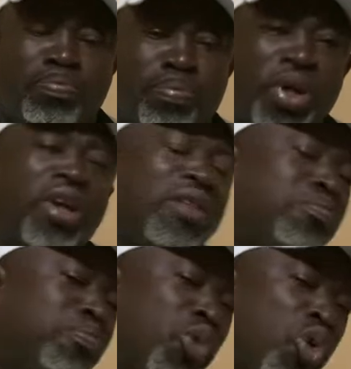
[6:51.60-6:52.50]

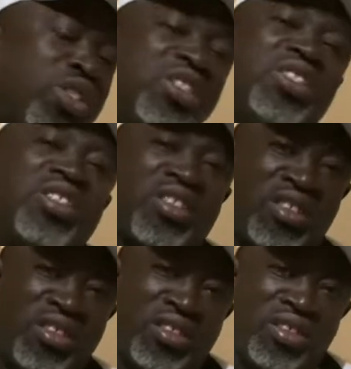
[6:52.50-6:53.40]
paying coaches
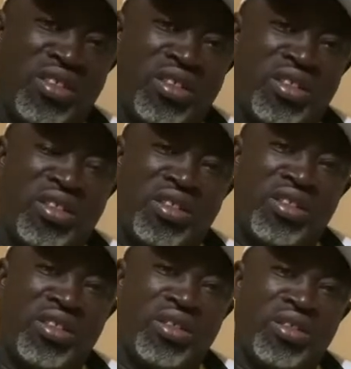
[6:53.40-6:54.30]

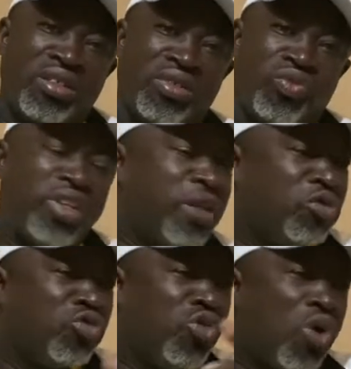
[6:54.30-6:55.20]
for them
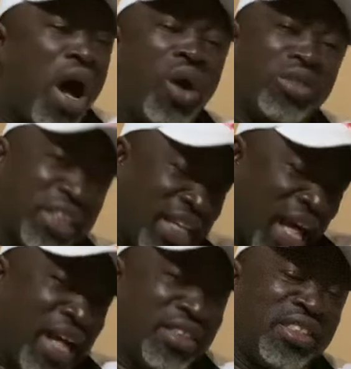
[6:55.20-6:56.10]
to go out and
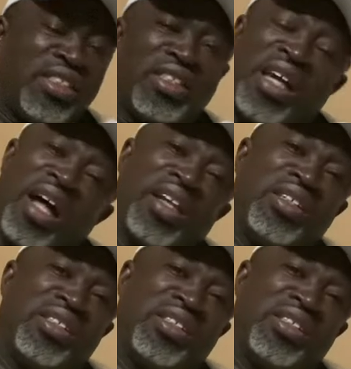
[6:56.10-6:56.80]
hunt the talent.